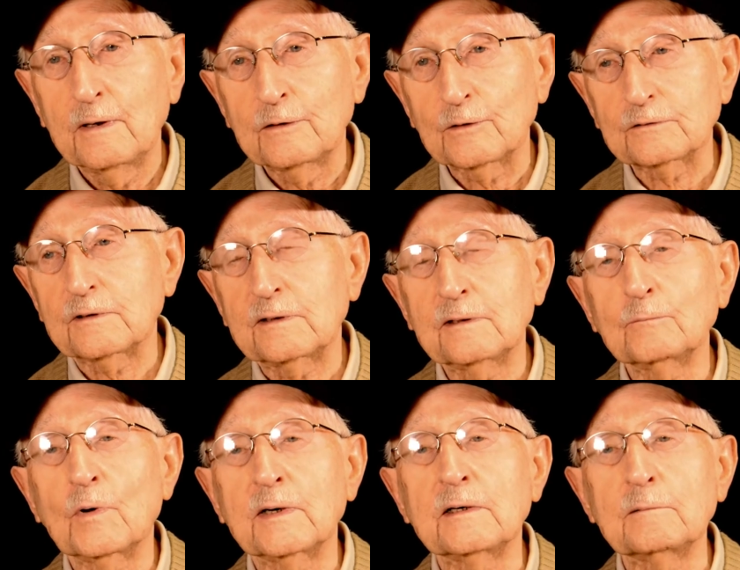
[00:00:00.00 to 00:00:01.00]
because I didn't
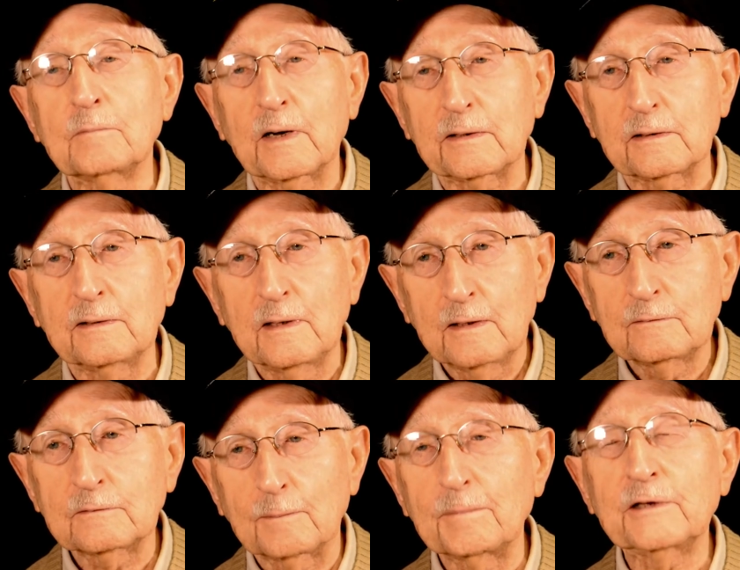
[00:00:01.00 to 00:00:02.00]
want anybody
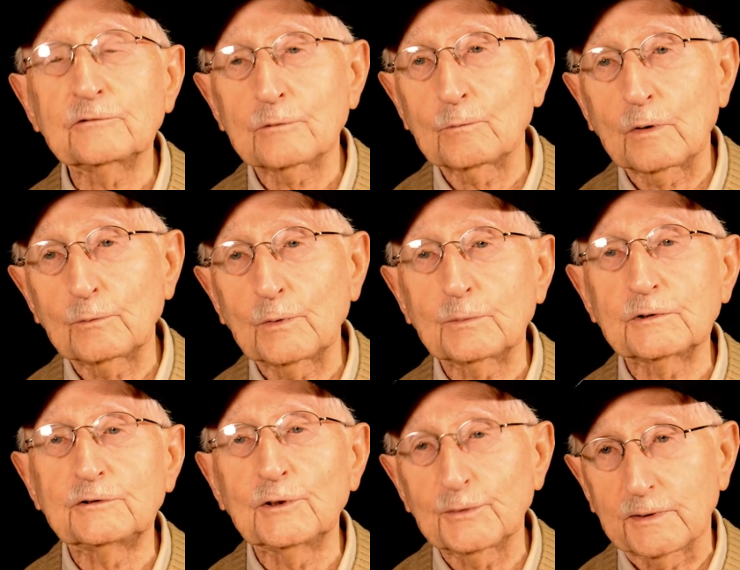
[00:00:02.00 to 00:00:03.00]
to mention what we were
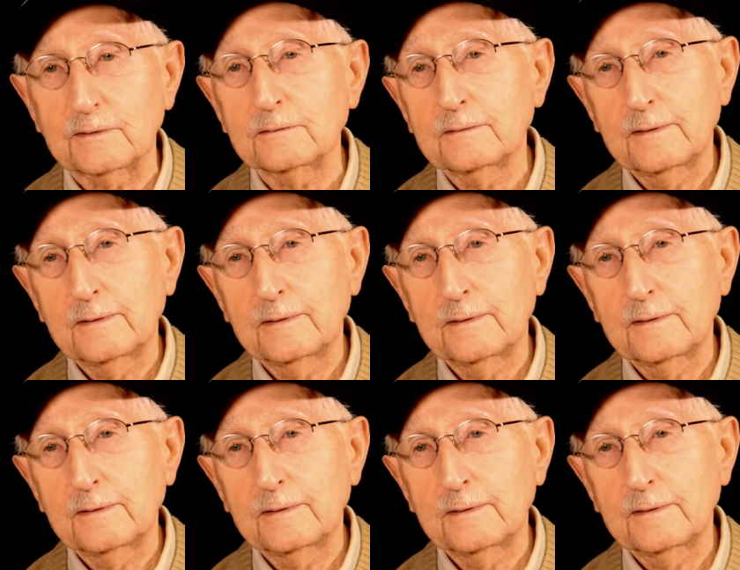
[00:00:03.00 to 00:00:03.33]
doing.